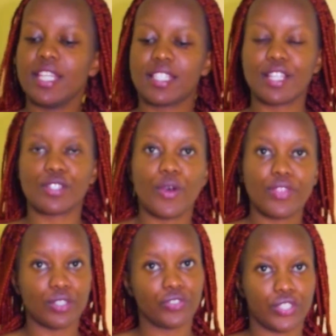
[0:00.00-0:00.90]
turn on
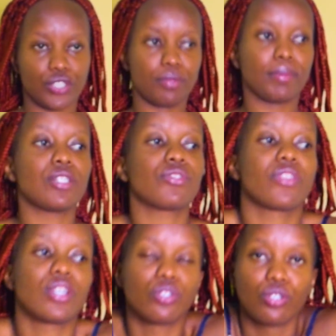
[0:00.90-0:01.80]
the notification bell so
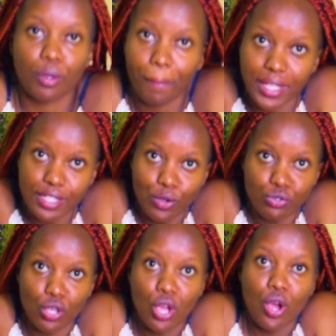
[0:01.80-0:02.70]
that you don't miss out